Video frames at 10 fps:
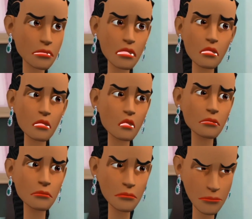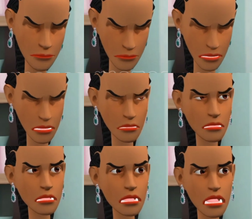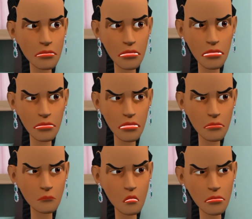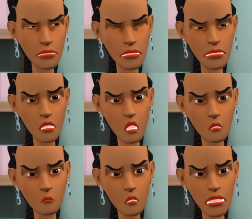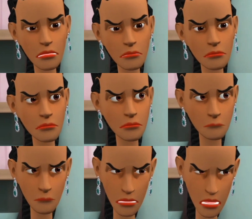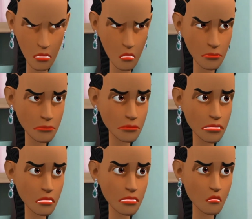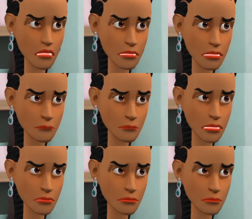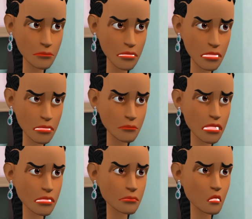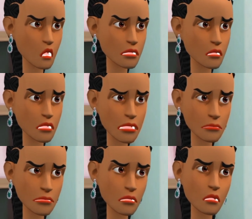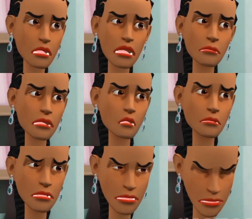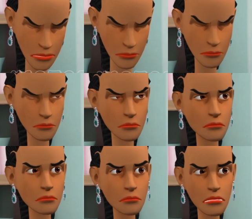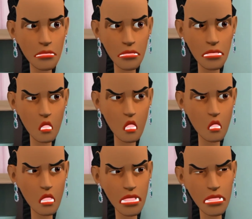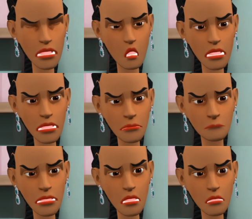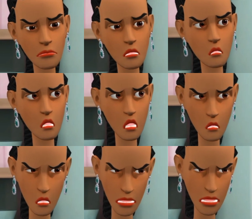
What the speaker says: Honey, I see that you have packed your bags already. I wish you could skip this training. I'm going to miss you. You know, we just got married barely 4 months.